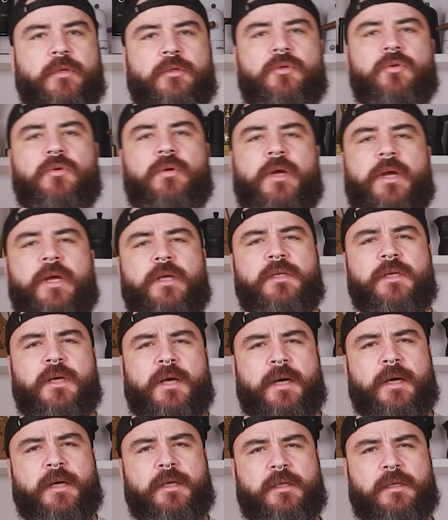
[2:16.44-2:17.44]
do it
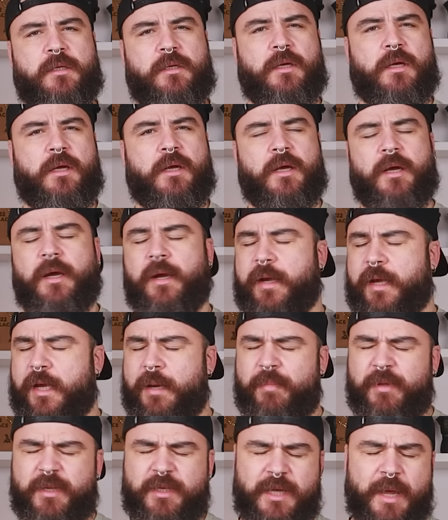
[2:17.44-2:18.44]
at,
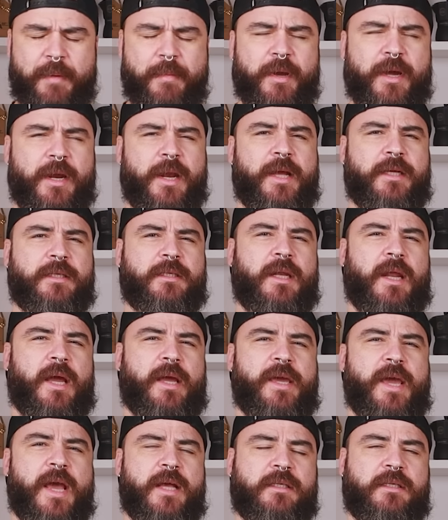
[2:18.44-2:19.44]
keep the same clicks
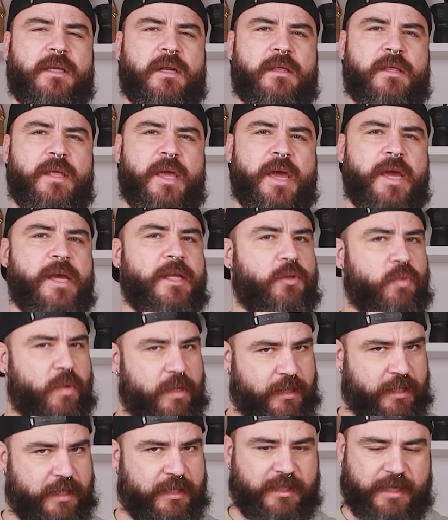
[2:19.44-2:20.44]
like yesterday,
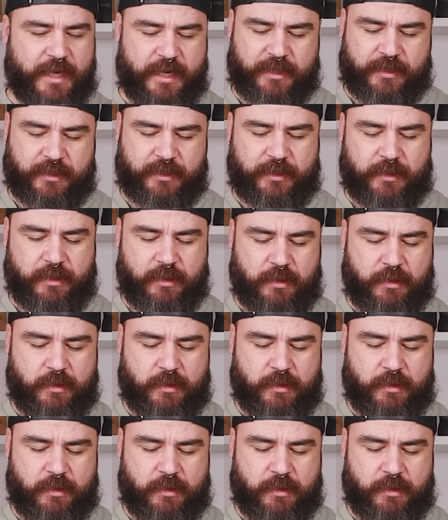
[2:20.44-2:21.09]
26.